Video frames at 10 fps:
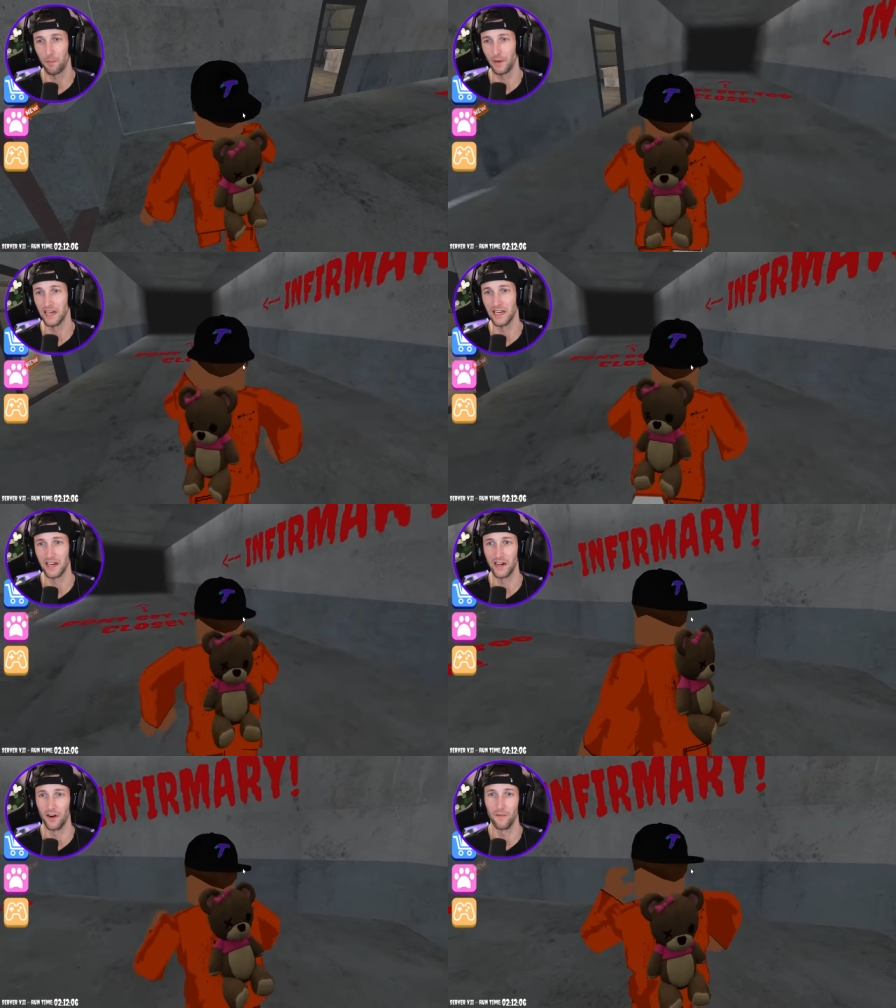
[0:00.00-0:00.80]
company
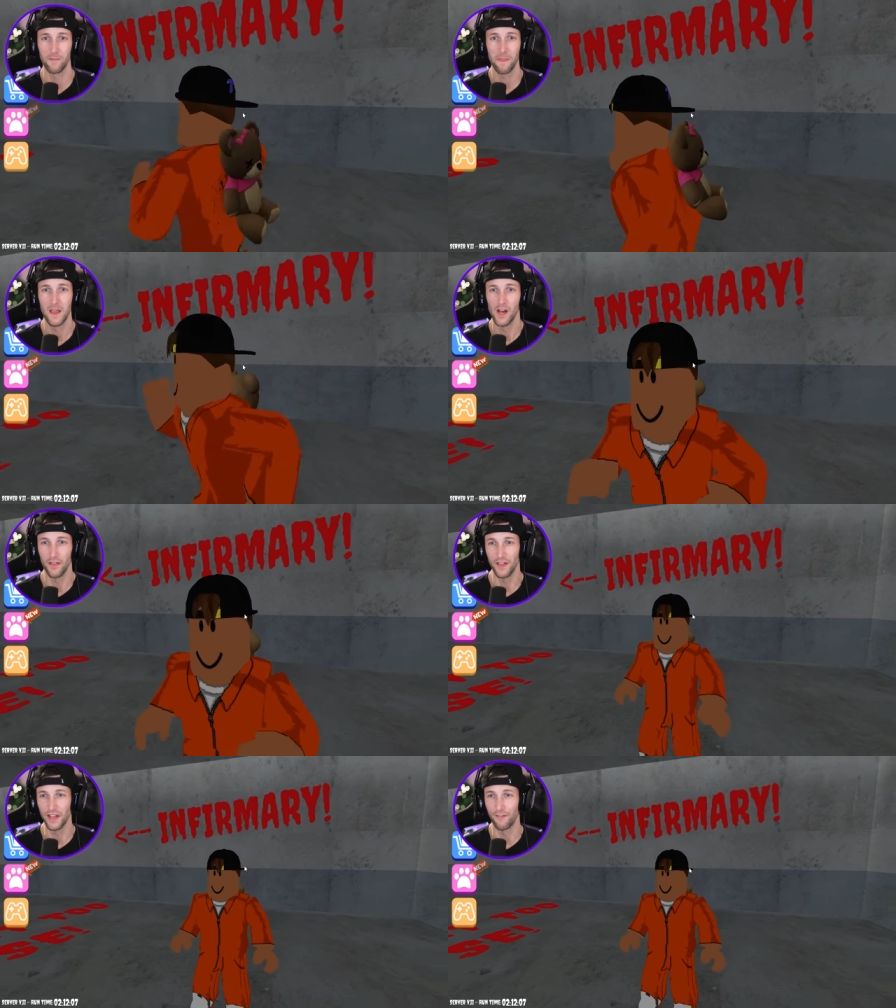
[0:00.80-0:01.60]
in here.
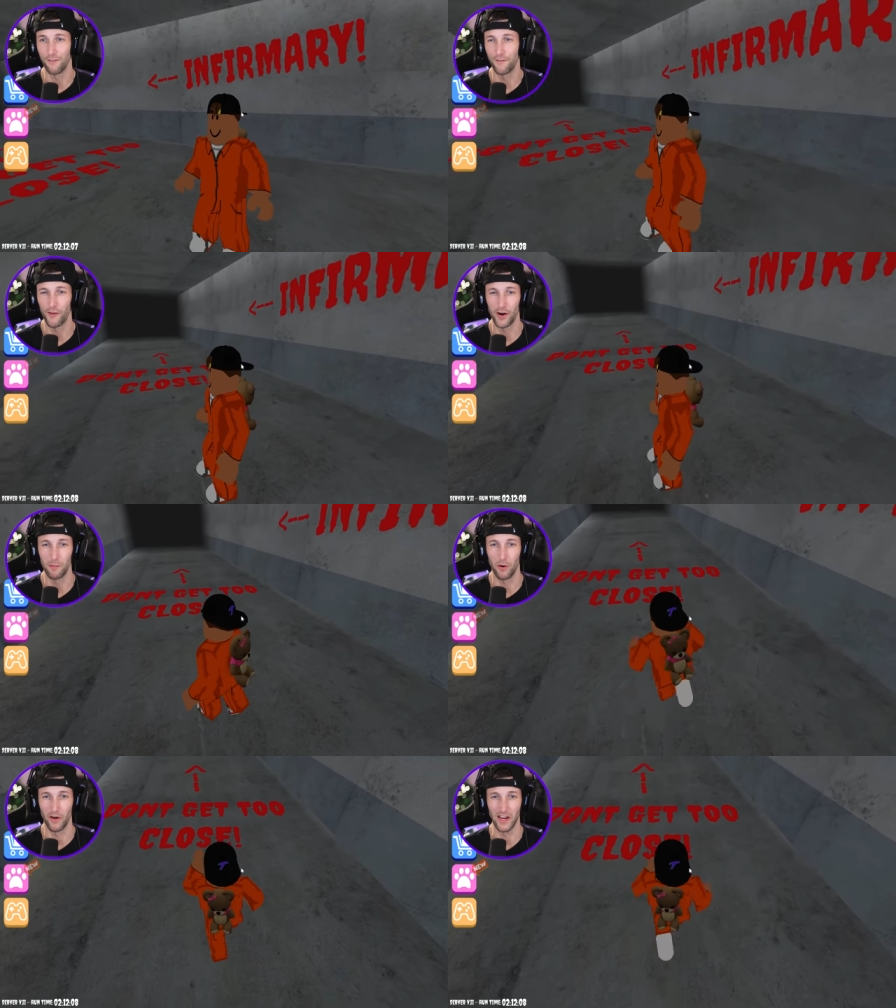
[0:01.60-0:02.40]
The
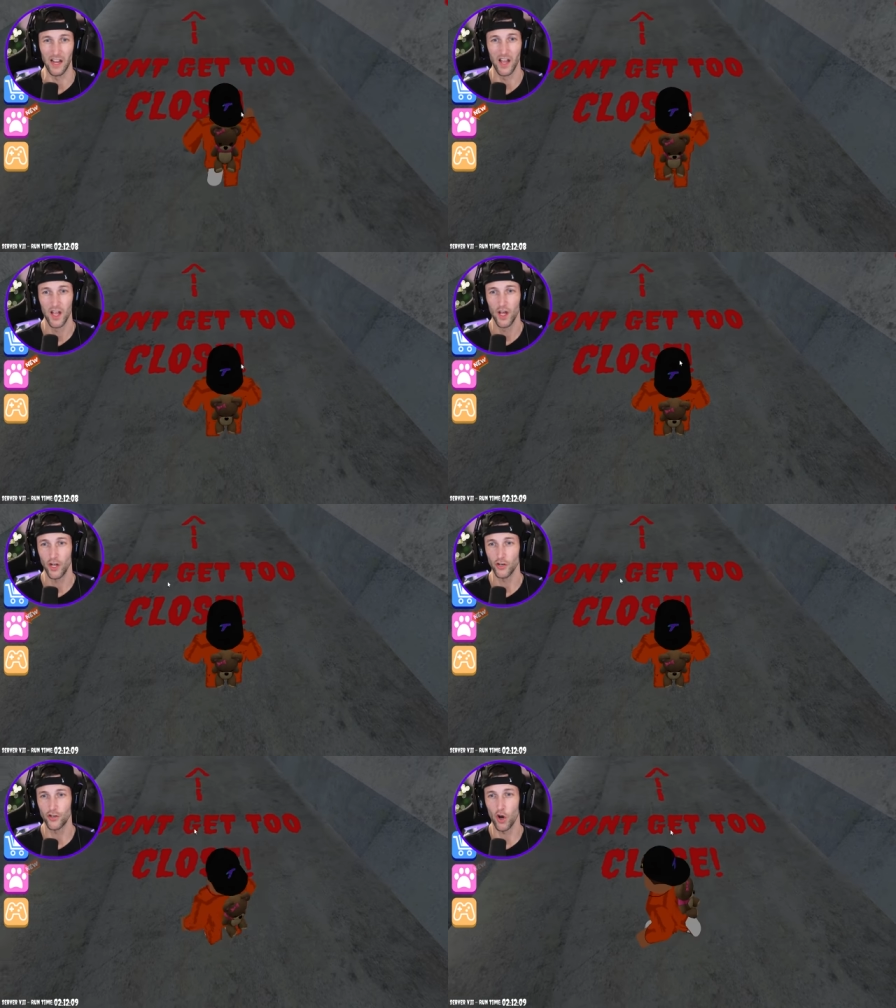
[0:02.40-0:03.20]
infirmary.
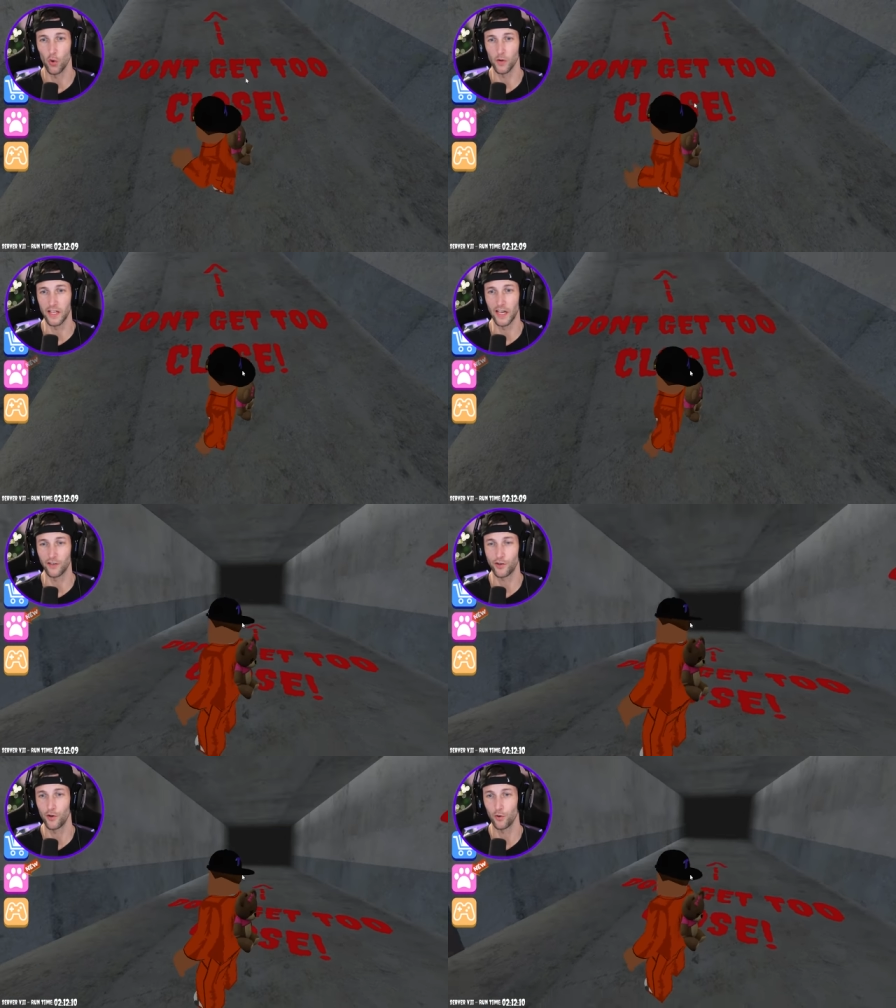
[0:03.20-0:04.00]
Don't
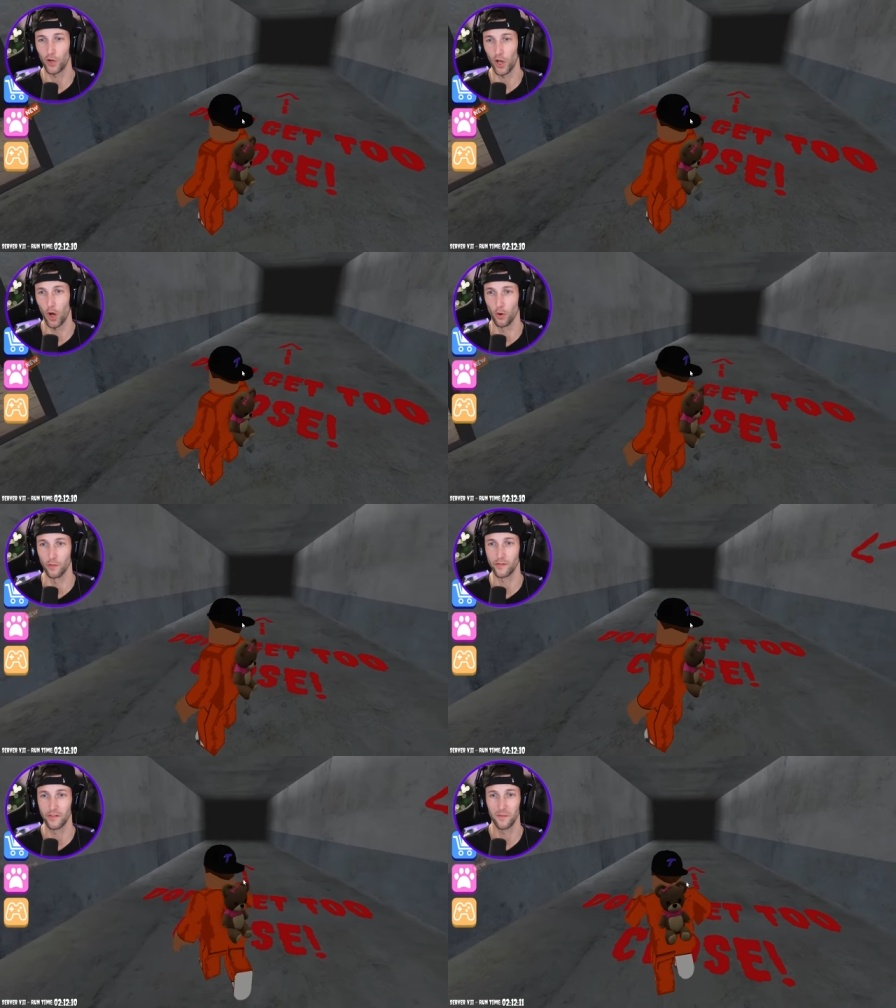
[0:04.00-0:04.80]
get too
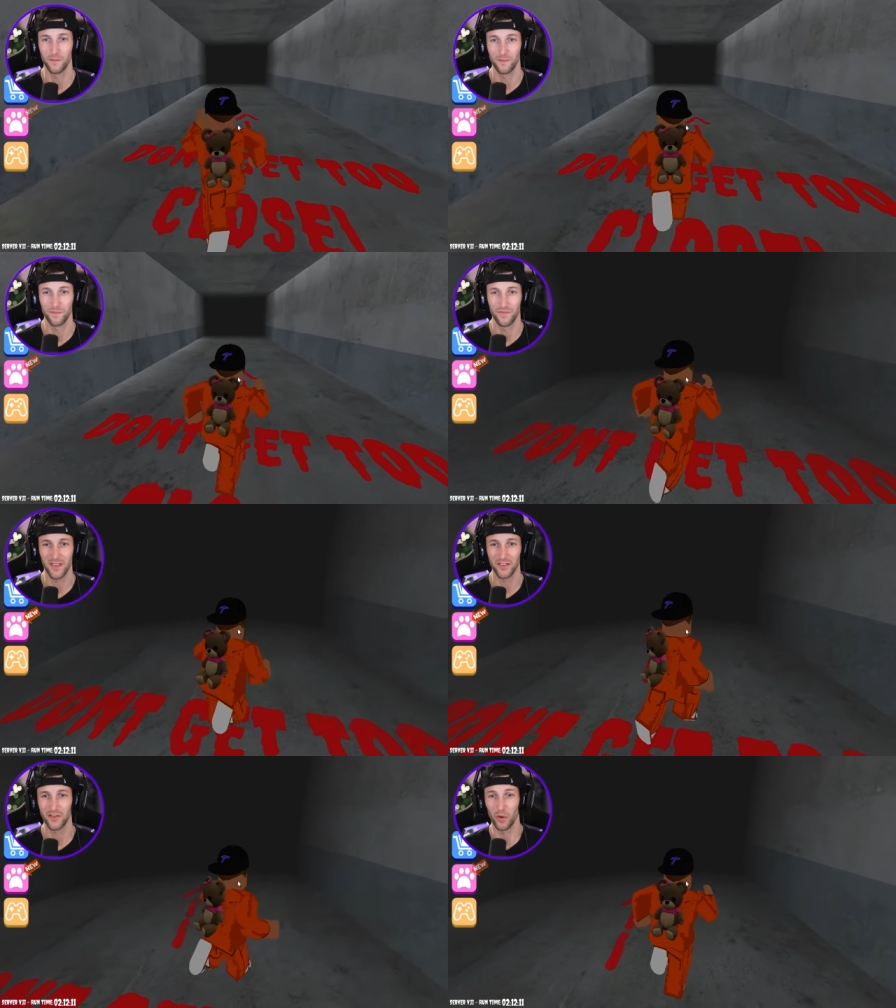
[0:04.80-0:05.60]
close.
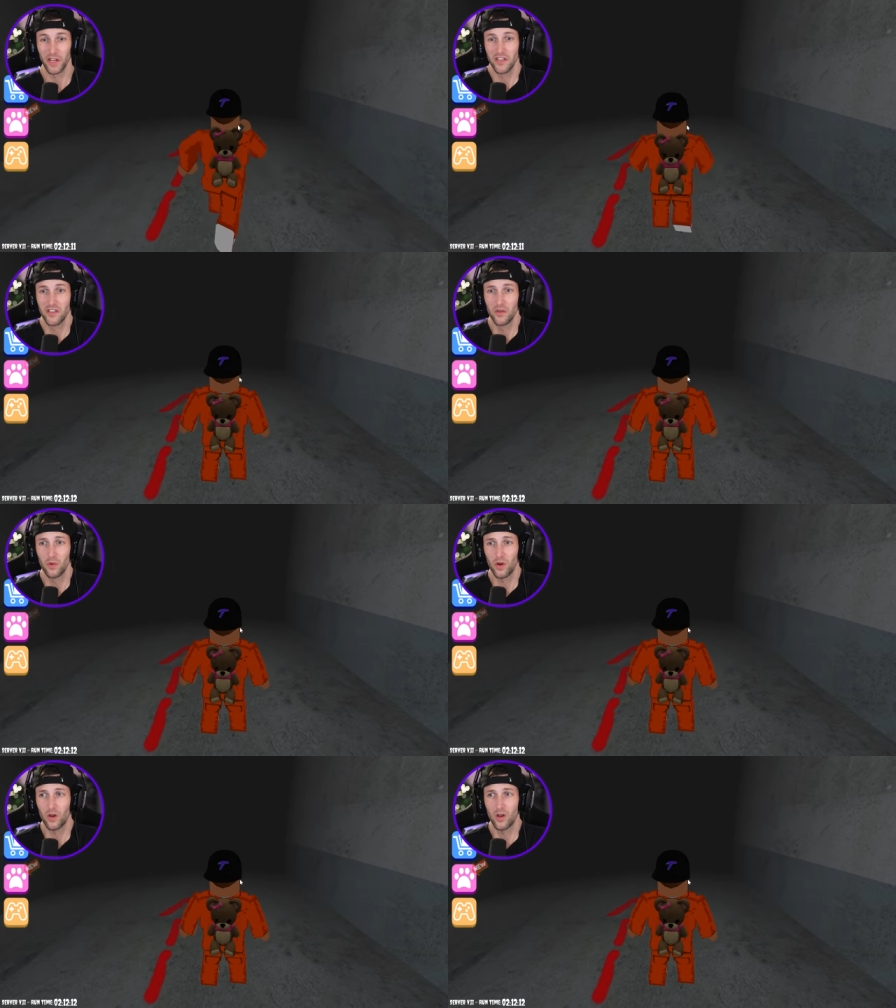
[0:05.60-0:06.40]
Don't get
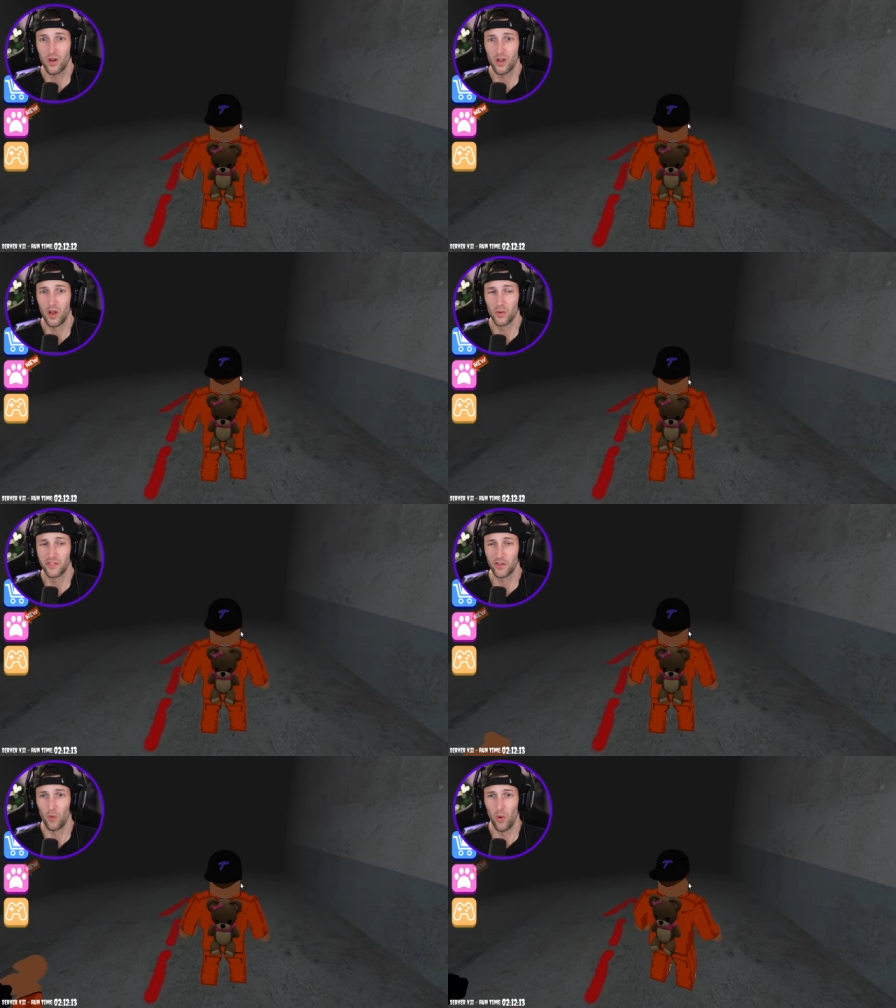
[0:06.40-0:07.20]
too close.
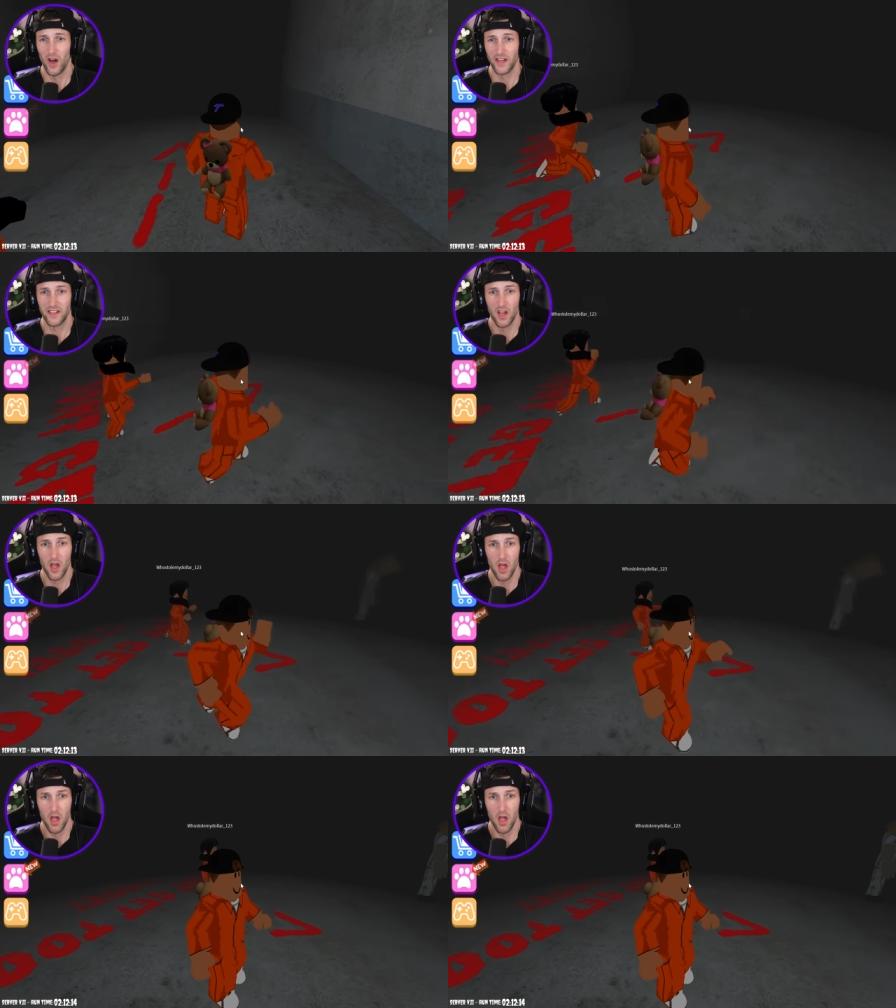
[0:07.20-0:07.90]
Close to what?